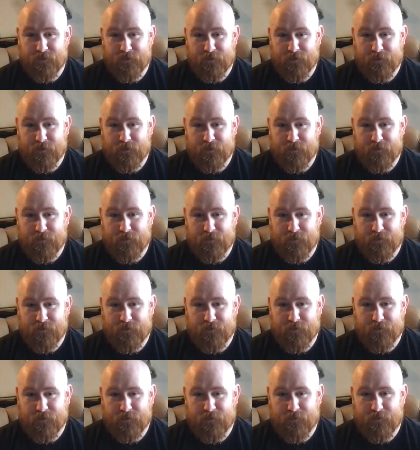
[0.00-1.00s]

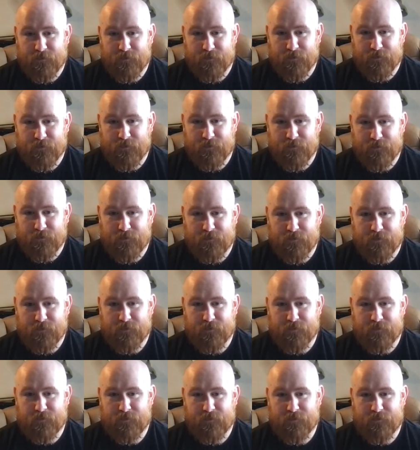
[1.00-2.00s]

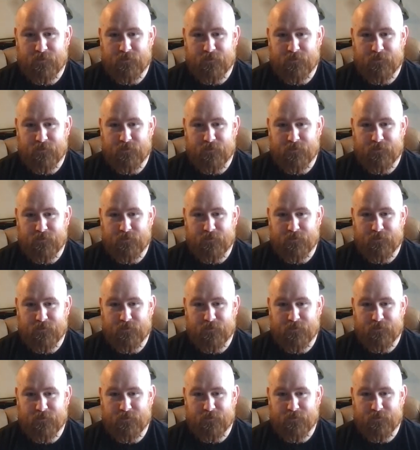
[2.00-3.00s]

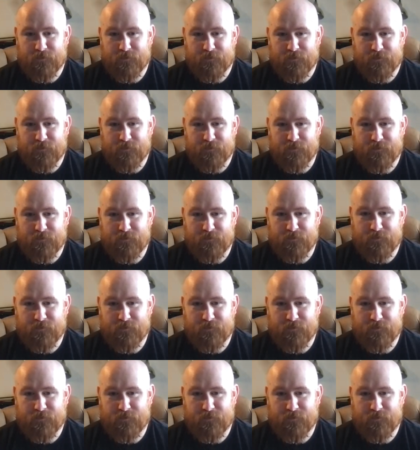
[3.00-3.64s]
No words are spoken by the person on screen.